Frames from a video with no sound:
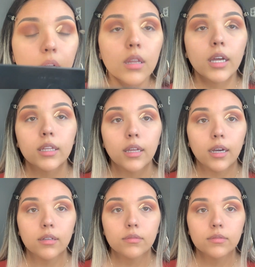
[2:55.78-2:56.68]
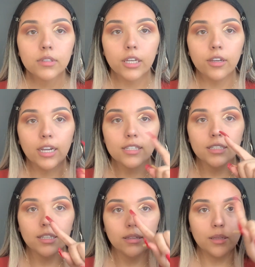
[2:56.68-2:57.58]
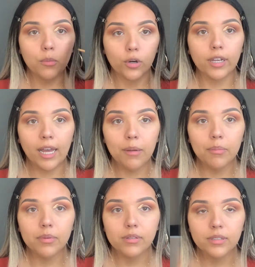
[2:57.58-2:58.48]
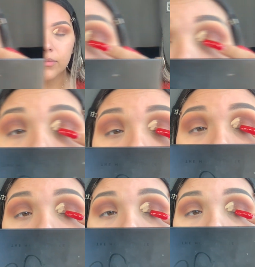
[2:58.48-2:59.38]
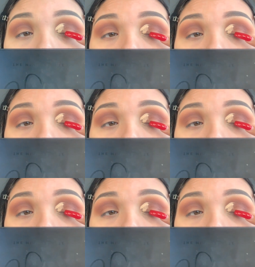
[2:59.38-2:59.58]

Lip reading: like that. Can you guys see the more gap? You guys see the